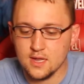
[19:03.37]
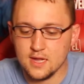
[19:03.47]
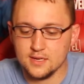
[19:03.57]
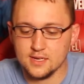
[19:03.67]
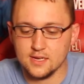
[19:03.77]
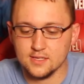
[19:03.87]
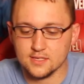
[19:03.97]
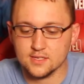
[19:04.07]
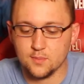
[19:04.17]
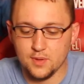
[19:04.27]
And
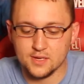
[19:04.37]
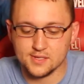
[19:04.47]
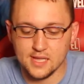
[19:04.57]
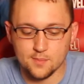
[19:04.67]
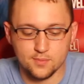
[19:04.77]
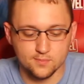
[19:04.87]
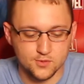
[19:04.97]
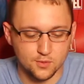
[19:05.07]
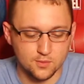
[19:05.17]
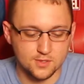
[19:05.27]
this is a big step
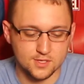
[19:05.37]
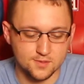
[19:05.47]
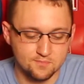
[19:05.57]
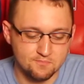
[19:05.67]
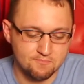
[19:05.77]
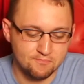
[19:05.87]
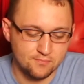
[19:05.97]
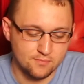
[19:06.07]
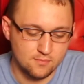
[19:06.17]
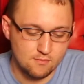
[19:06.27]
towards it.
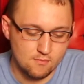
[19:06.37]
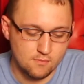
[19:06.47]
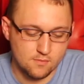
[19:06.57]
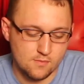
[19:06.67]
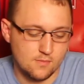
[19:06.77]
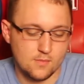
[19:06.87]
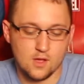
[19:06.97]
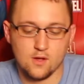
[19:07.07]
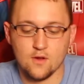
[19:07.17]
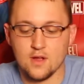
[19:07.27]

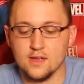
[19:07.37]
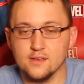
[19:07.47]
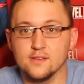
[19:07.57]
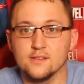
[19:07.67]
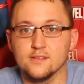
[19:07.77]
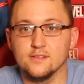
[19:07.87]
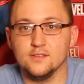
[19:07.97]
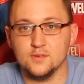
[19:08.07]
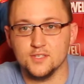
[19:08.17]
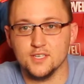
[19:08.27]
Alright.
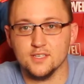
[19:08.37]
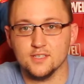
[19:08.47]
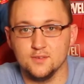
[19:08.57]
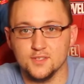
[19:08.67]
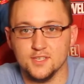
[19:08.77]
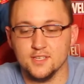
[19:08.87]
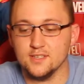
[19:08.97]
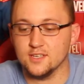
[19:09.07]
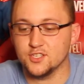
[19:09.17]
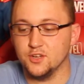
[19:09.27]
You want to see it? You want to see it?
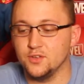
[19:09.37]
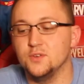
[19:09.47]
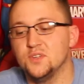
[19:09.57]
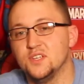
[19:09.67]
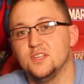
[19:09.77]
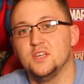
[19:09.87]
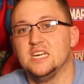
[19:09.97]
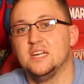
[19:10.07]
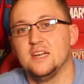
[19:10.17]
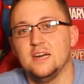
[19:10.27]
I'll show you.
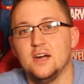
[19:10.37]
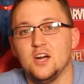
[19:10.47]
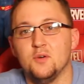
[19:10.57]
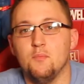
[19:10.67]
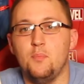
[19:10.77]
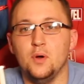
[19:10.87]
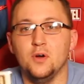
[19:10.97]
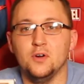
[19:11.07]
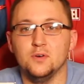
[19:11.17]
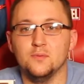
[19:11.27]

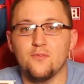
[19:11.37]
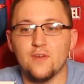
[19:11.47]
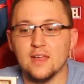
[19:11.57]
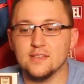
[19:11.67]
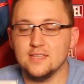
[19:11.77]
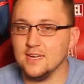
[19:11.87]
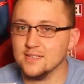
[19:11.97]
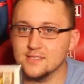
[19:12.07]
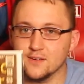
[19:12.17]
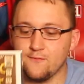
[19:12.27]
Boom!
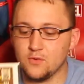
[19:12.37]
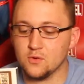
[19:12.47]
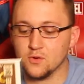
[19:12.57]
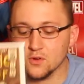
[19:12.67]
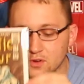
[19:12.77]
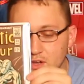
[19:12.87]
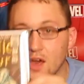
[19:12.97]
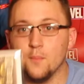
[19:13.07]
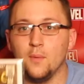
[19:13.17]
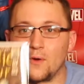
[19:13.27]
Fantastic Four
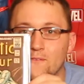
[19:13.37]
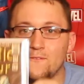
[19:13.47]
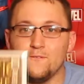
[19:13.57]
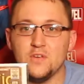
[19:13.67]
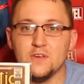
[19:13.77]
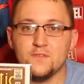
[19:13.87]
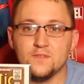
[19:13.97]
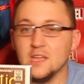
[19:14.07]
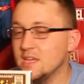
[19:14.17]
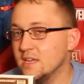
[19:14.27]
number
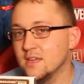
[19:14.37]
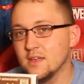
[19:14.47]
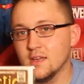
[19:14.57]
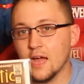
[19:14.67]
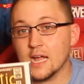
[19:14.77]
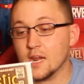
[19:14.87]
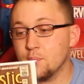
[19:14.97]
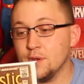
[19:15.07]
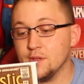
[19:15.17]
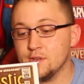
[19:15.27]
50. I got a
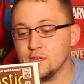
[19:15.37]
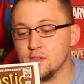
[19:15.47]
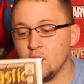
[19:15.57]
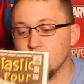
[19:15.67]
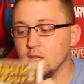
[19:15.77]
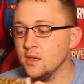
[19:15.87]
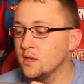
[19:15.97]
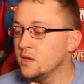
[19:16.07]
pretty good deal on it.